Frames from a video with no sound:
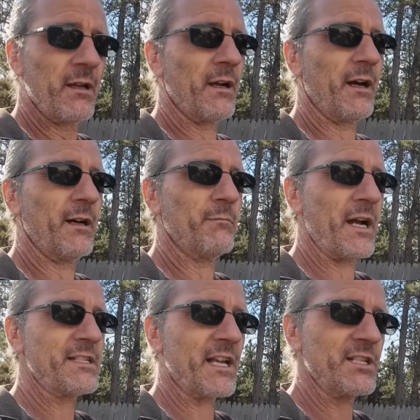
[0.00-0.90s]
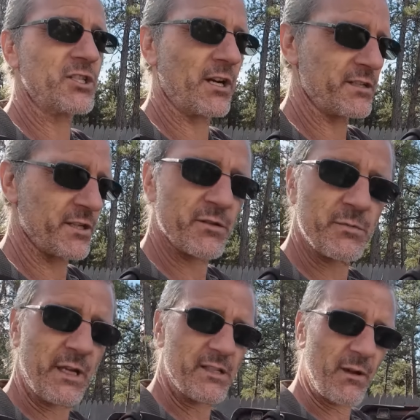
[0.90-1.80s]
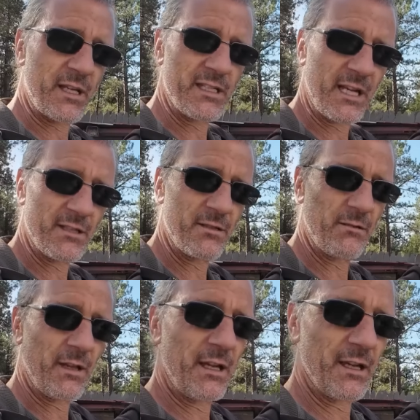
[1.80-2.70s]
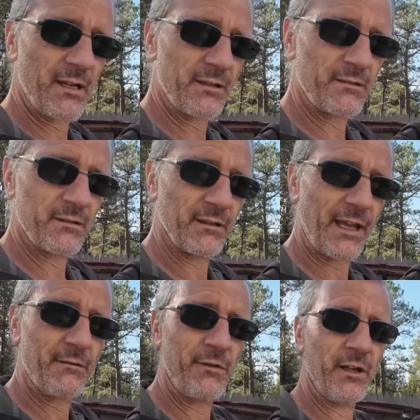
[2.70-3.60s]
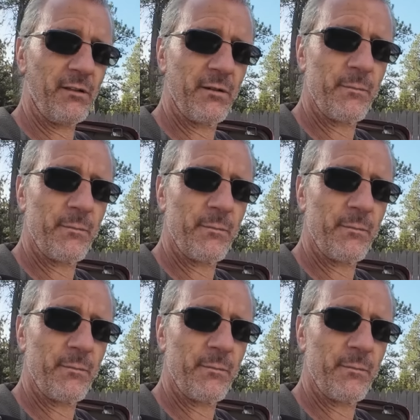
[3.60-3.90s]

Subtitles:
Bite-sized chunks, so to speak, so I can take it to the landfill